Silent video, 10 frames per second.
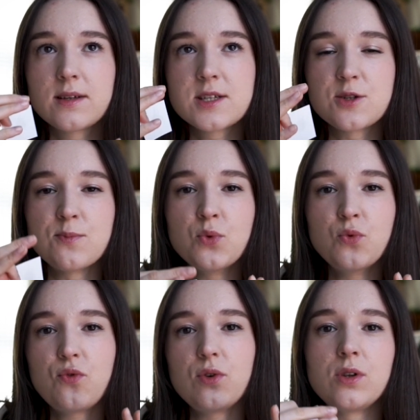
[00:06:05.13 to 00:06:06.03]

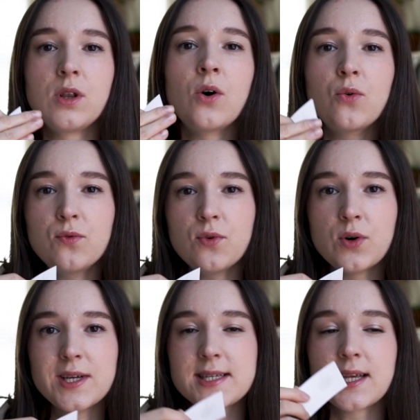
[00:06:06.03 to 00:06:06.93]
smooth, low
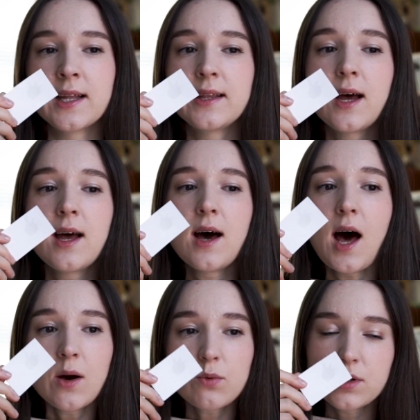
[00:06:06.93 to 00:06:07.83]
voice, and
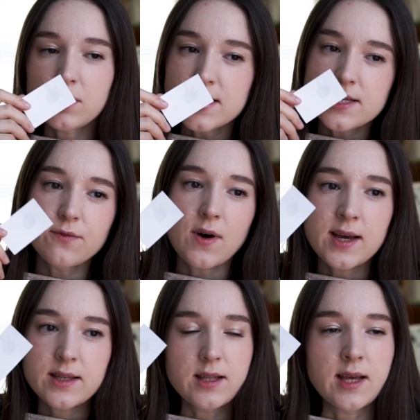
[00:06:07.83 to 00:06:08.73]
I would
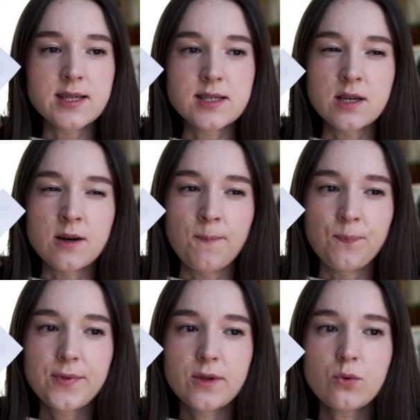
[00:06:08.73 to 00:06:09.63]
classify it as
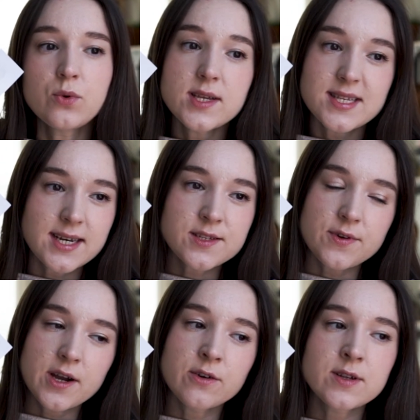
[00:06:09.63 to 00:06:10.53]
unisex
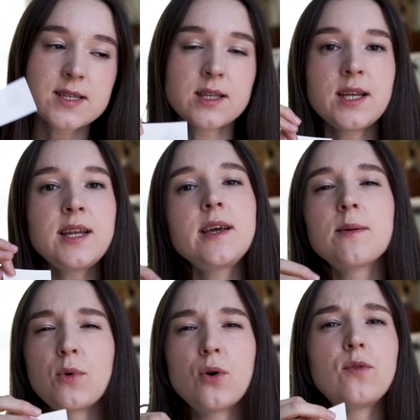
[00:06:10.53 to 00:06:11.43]
fragrance
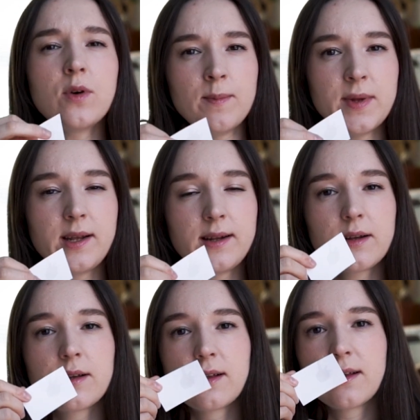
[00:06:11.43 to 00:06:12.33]
leaning more
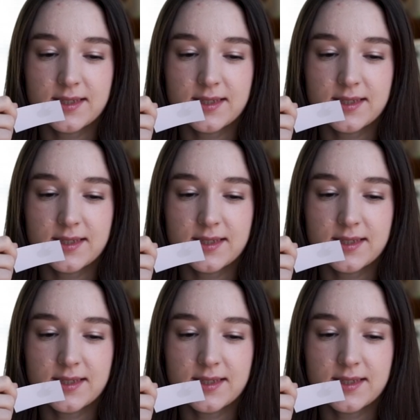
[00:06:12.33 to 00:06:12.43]
feminine.